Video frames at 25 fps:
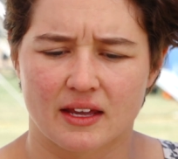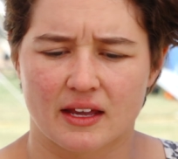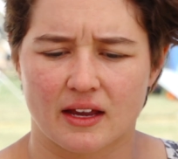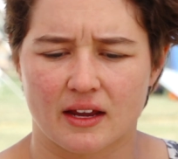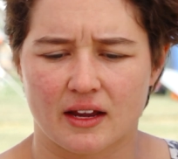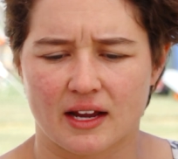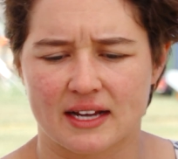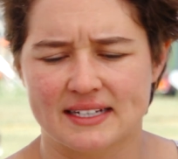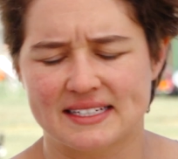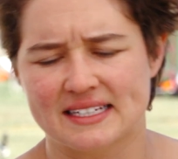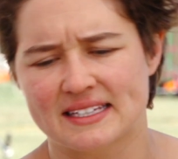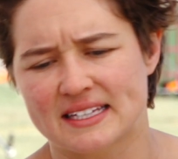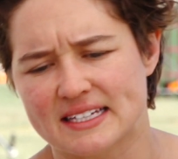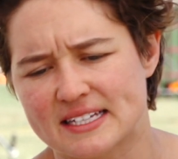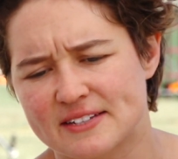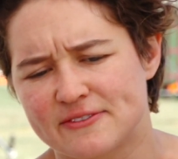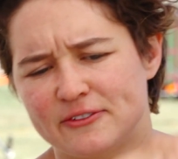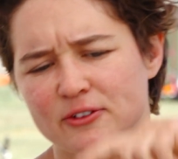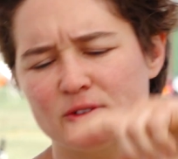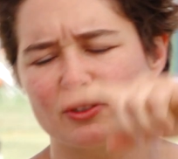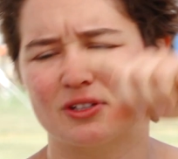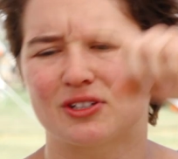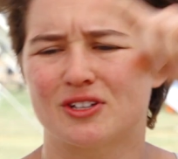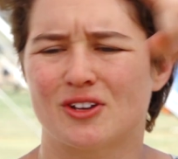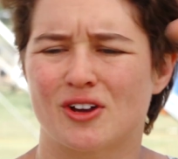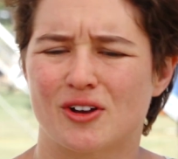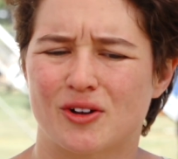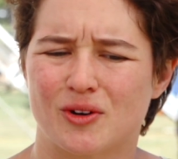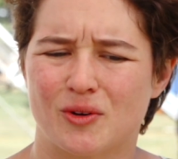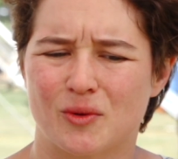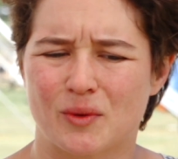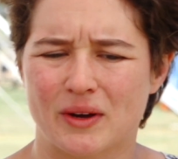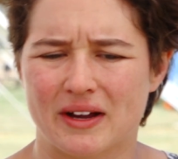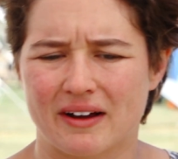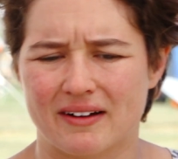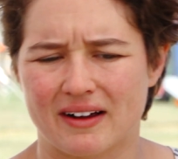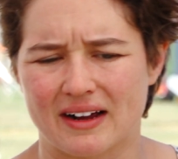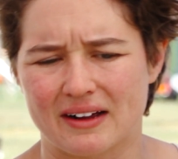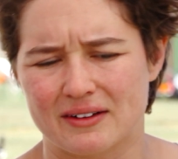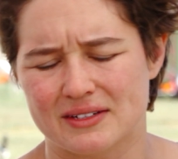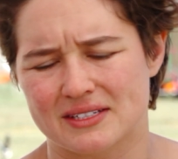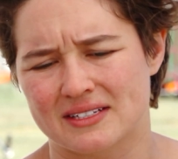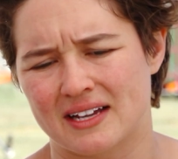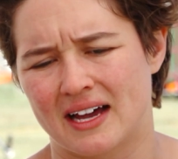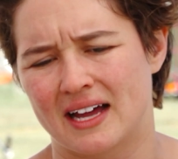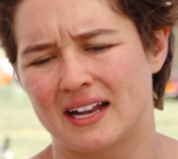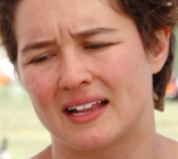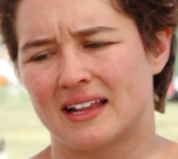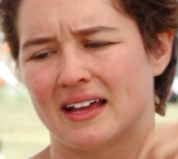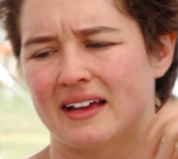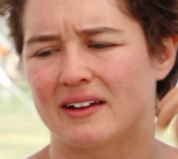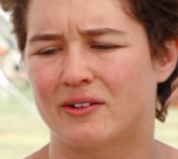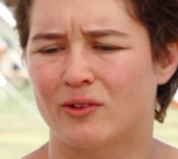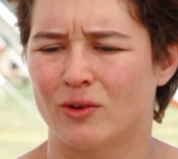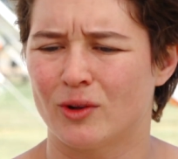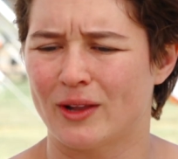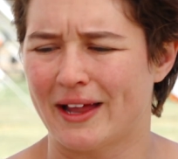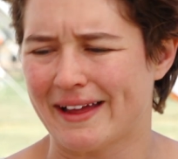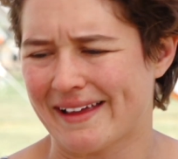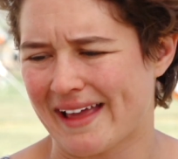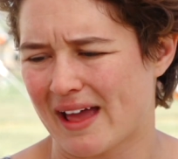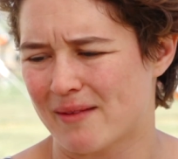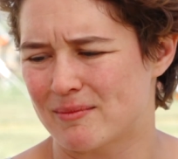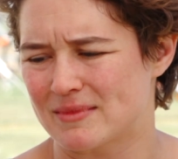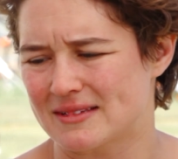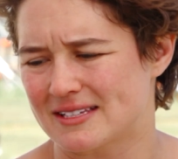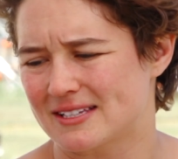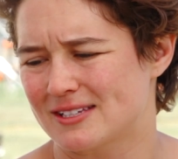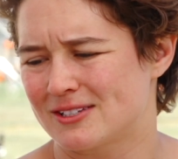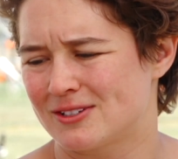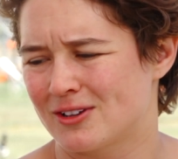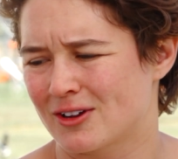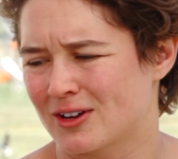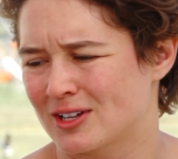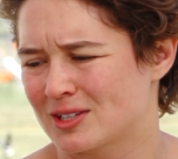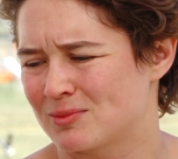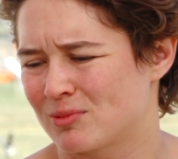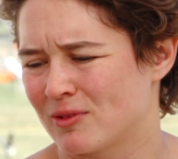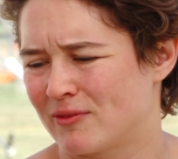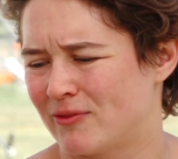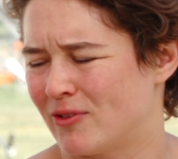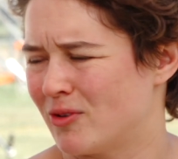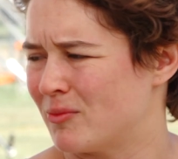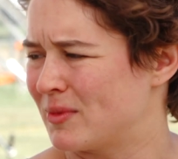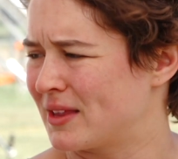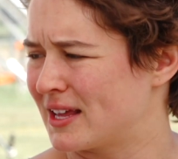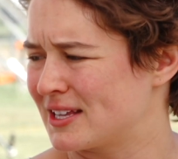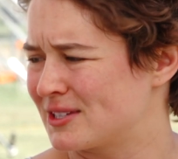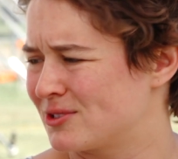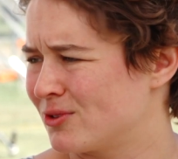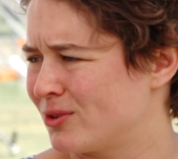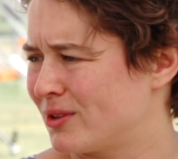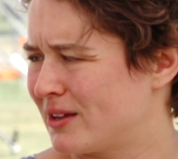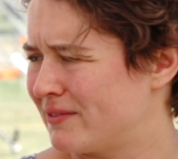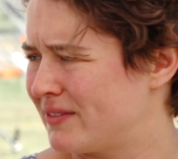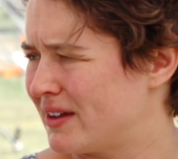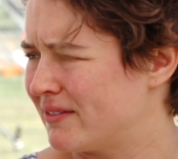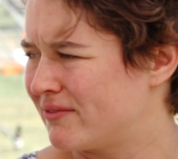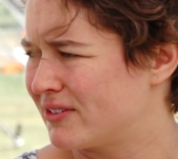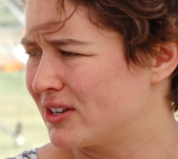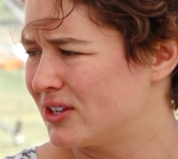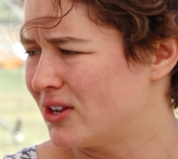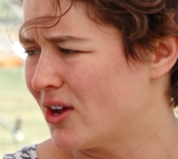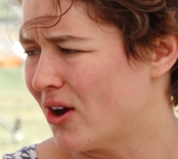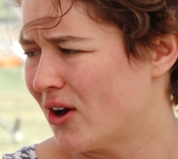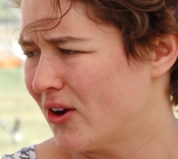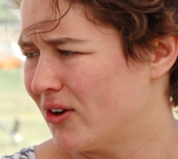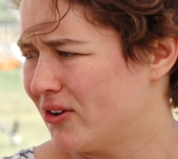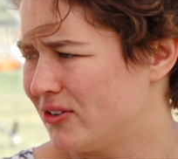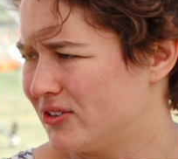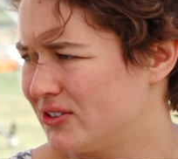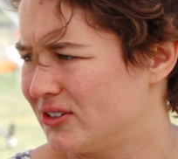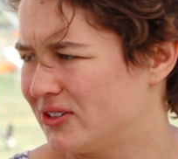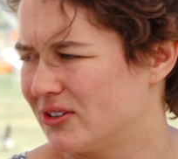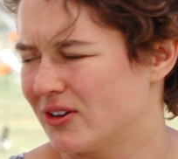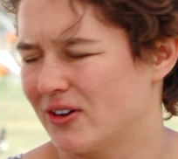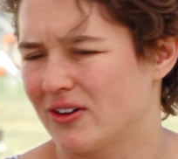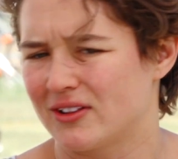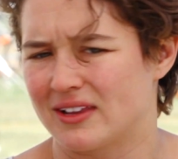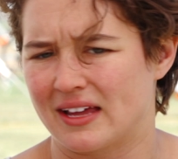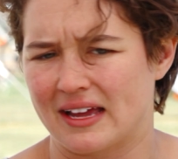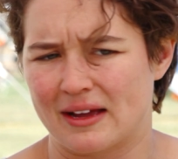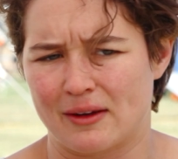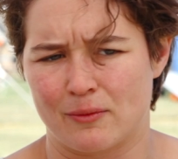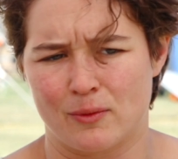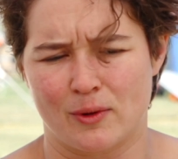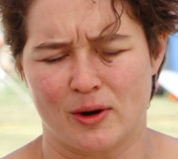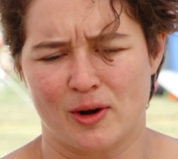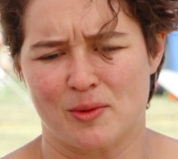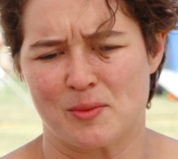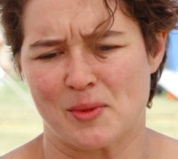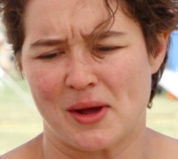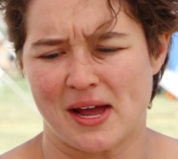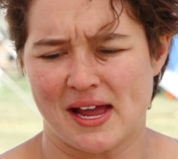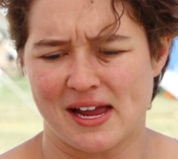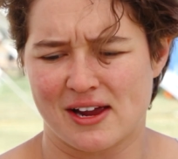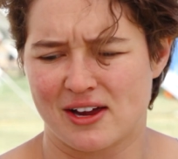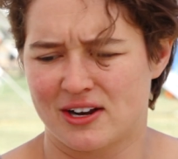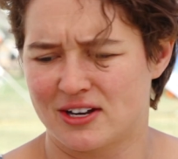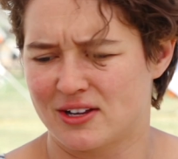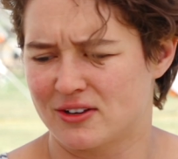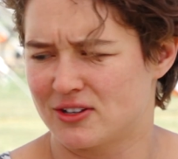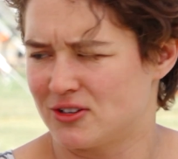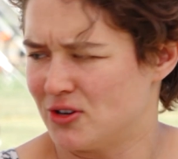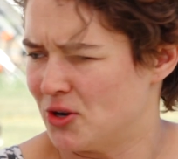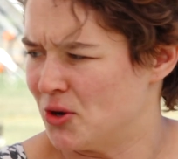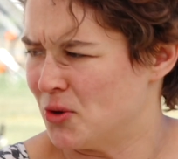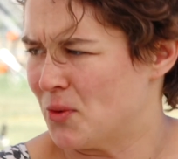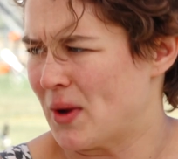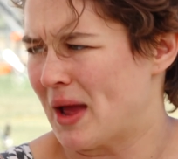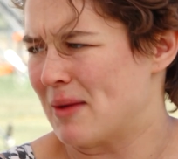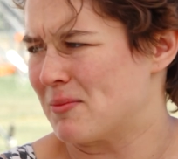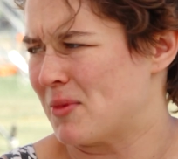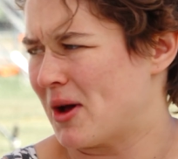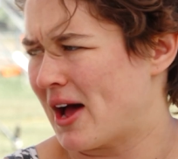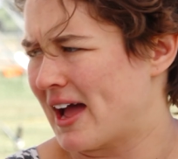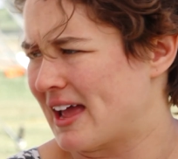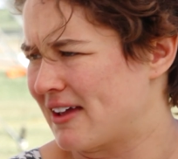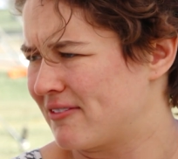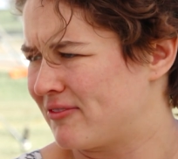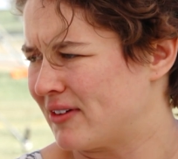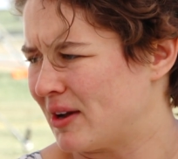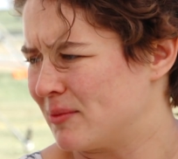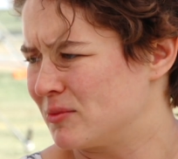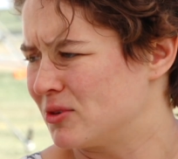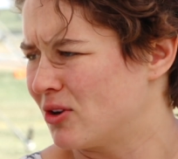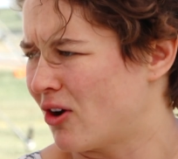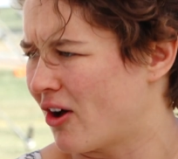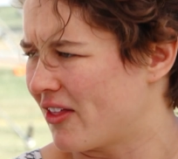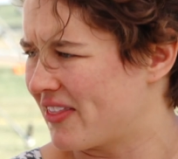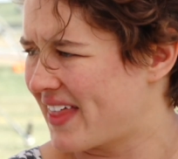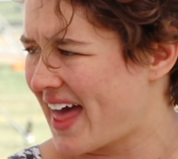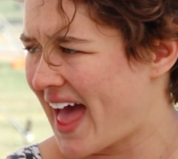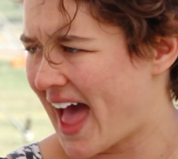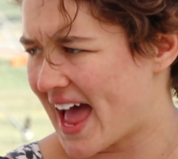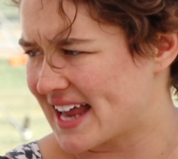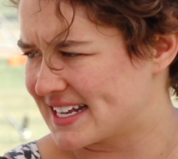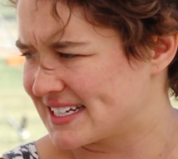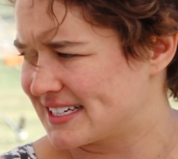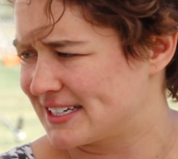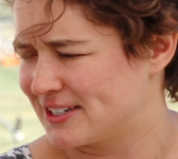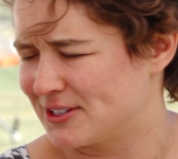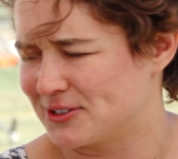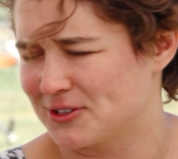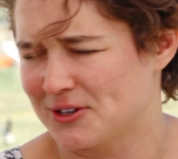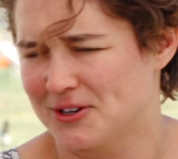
I did this full circle where I was kind of like, all I am is a circus performer. That's all I've ever known, like who am I if I'm not that,